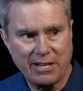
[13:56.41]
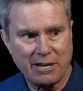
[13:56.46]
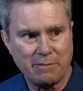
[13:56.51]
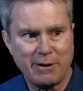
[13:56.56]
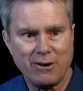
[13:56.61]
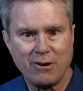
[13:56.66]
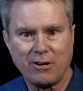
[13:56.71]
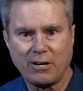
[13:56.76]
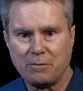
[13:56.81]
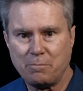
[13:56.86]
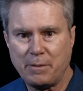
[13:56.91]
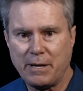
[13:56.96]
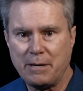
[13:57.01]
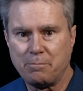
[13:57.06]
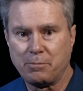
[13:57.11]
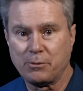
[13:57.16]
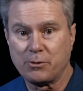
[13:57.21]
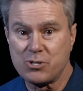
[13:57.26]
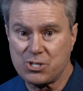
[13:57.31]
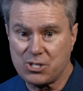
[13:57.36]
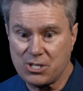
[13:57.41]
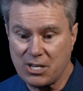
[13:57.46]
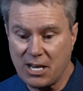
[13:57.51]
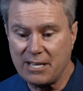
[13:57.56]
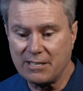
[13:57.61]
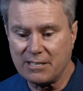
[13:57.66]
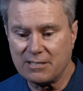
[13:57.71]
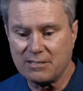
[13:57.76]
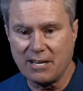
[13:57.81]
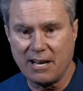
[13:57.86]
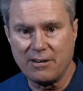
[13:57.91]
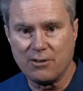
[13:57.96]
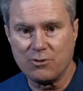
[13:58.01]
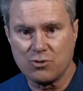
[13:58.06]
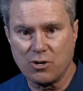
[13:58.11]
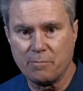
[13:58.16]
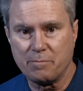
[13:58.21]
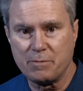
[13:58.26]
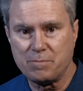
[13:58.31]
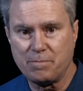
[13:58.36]
the American people are seeing that Donald
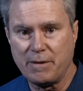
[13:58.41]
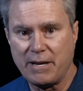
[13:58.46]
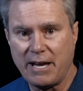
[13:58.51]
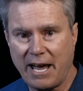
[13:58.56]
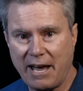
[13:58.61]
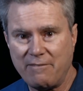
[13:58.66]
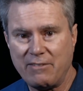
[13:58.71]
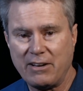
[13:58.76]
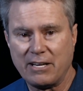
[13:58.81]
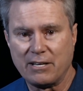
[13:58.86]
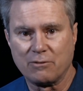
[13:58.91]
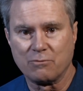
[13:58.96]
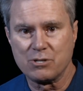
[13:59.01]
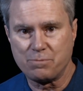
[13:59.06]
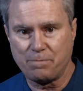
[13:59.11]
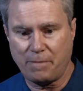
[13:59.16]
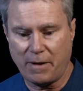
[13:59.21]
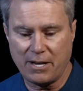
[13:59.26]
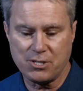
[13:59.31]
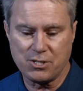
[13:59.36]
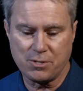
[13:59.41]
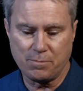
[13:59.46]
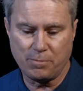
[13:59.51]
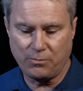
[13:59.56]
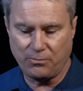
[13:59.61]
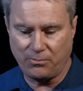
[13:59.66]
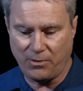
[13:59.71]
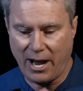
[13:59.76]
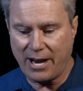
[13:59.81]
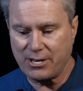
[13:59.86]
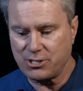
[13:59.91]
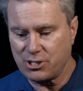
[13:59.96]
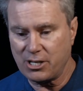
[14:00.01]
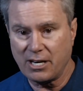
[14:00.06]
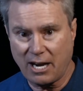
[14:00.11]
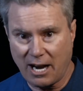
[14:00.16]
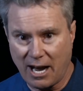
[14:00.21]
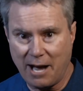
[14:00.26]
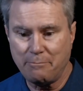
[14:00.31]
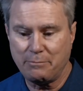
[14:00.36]
Trump is behaving in a responsible
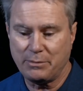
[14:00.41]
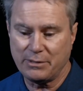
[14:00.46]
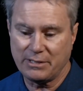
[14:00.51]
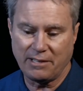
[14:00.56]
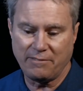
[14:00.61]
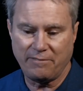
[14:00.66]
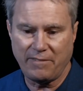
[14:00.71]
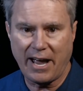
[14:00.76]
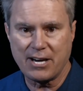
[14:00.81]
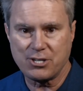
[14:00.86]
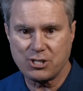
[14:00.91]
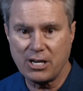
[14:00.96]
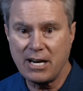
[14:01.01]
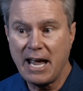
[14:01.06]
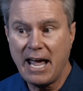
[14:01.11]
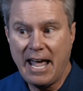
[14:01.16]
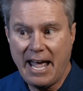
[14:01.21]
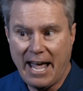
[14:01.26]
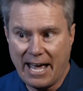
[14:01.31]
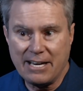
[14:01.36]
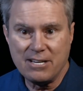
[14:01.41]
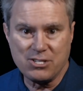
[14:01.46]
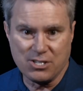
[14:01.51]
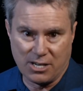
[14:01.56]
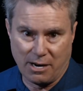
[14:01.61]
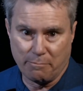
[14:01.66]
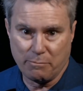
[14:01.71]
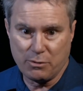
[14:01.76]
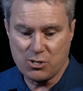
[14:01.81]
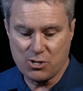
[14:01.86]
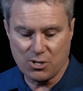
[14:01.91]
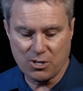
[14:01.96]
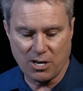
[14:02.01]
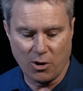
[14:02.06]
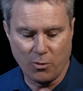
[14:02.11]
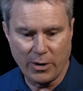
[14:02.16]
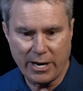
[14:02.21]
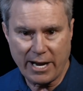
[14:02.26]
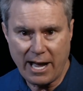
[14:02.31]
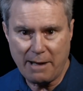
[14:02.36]
fashion, a competent fashion, and his numbers are
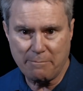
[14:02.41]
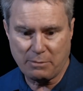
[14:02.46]
going